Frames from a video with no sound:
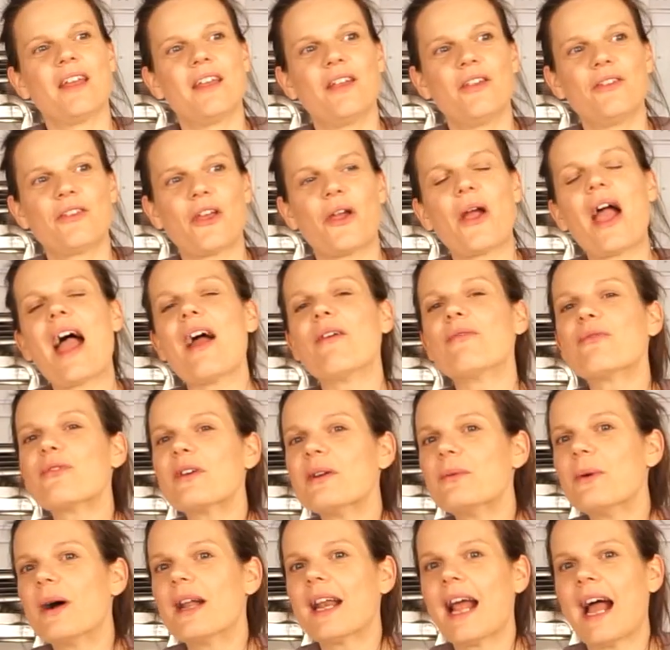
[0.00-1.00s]
So
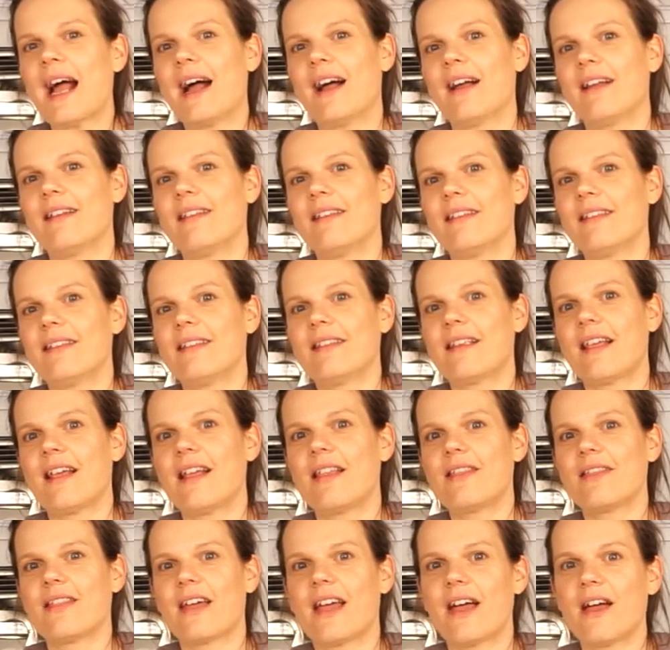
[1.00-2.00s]
everyone has
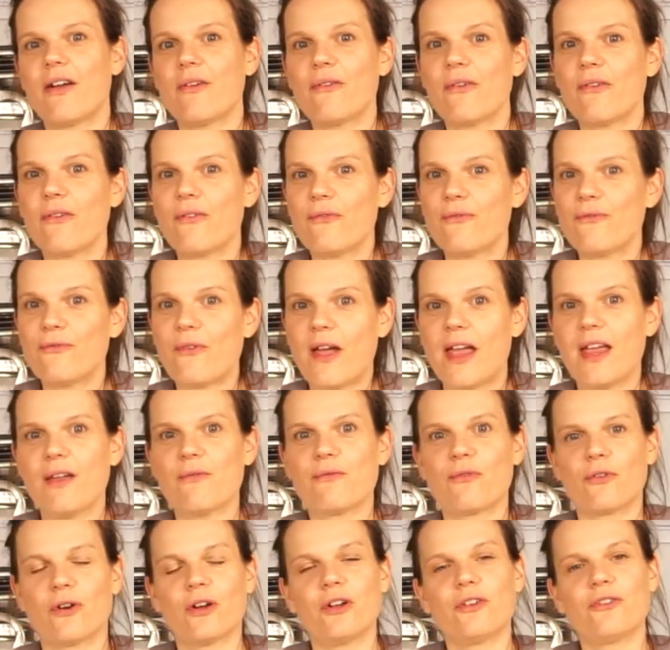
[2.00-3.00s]
their
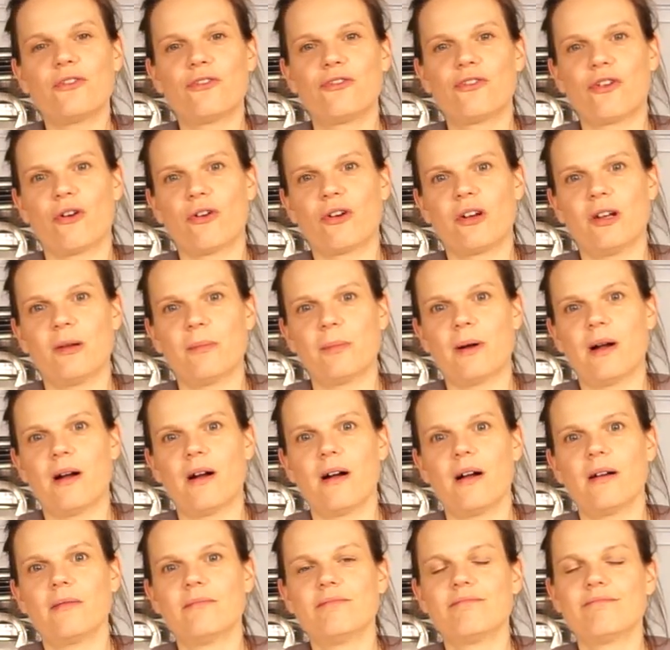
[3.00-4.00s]
favourite chocolate
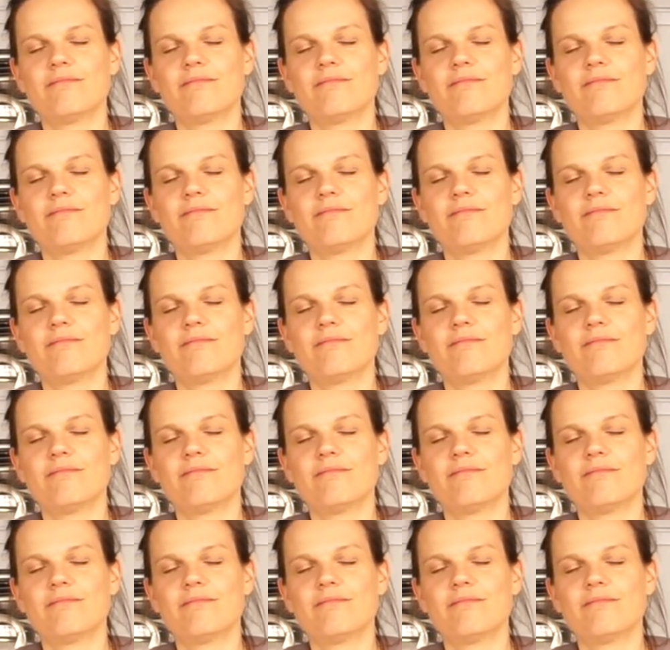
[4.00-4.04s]
bar.